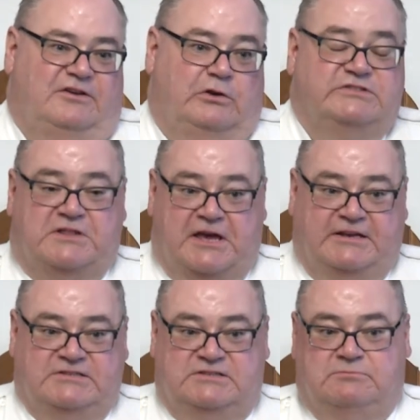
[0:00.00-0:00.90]
use
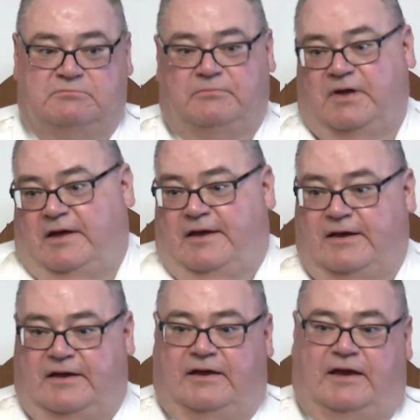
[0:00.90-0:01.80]
things,
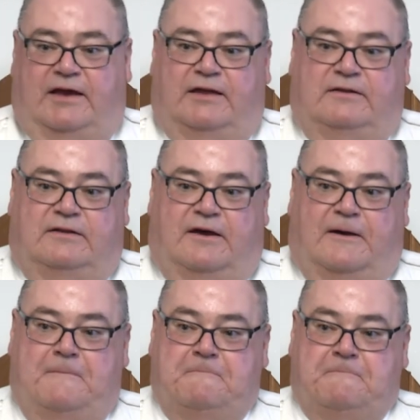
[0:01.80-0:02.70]
and
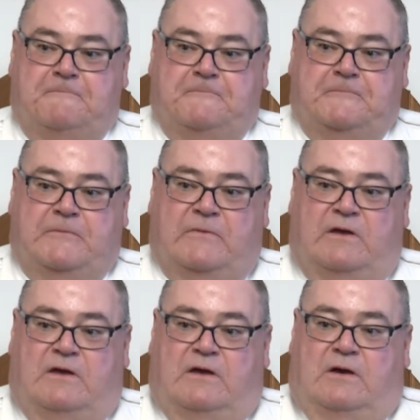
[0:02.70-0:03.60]
uh,
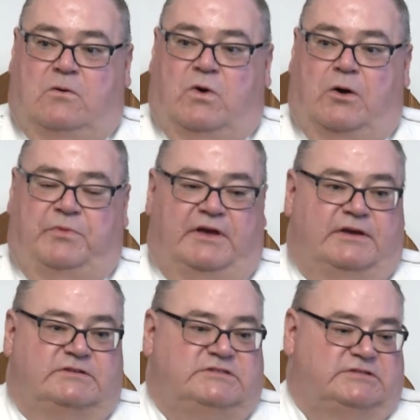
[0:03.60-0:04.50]
well,
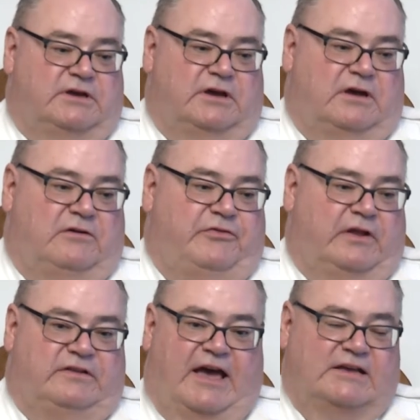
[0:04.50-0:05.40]
it's uh,
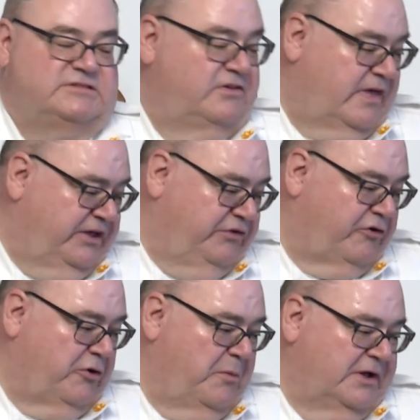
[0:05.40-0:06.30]
fantastic. Thank you
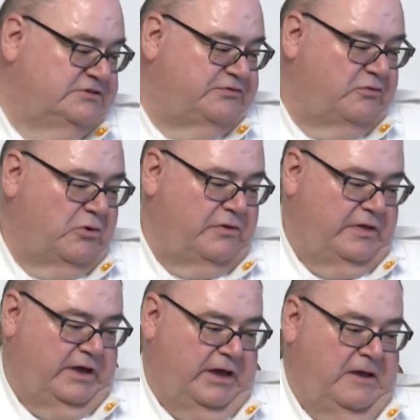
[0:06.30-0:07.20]
very much for
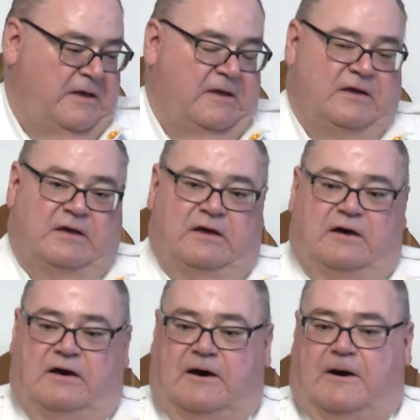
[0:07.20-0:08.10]
the
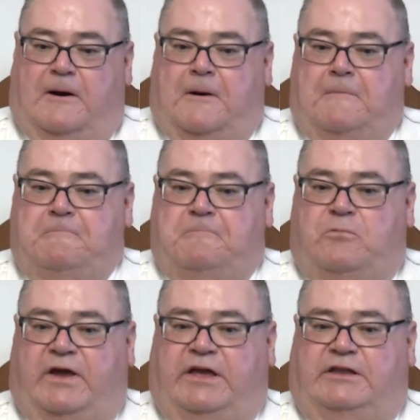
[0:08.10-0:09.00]
uh,
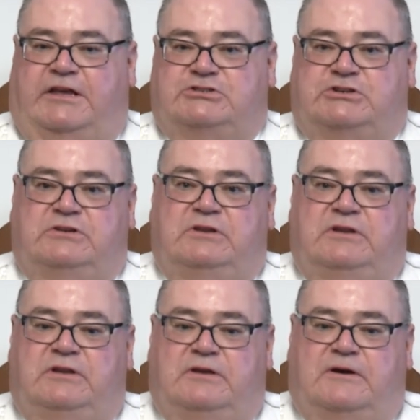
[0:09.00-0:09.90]
recognition.
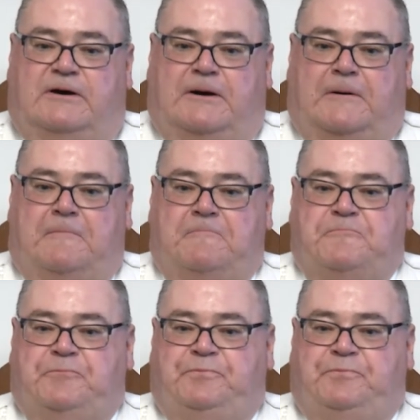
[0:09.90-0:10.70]
Um,